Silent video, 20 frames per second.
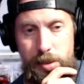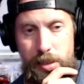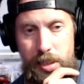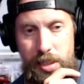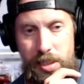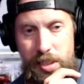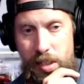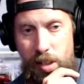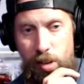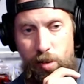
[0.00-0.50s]

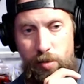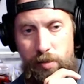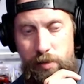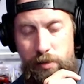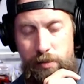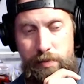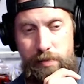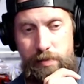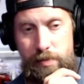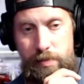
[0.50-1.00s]
there's
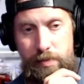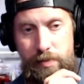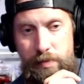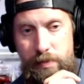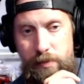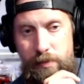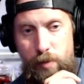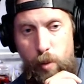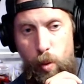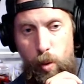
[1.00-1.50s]
no
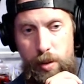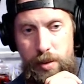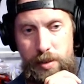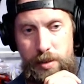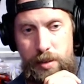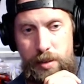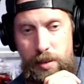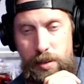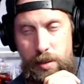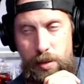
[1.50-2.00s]

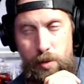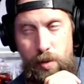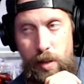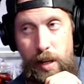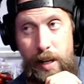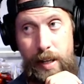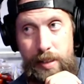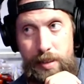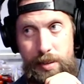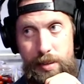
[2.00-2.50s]
Forza
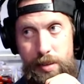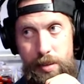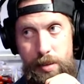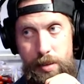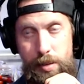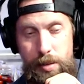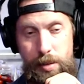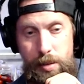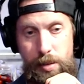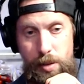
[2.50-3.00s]

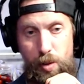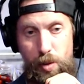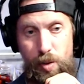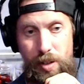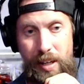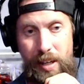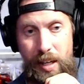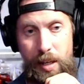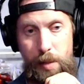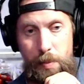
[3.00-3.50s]
Horizon
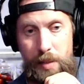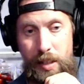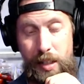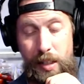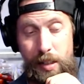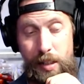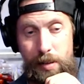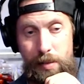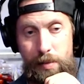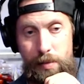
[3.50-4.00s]
new game
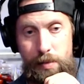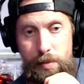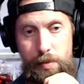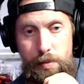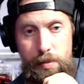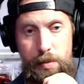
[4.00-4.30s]
yet,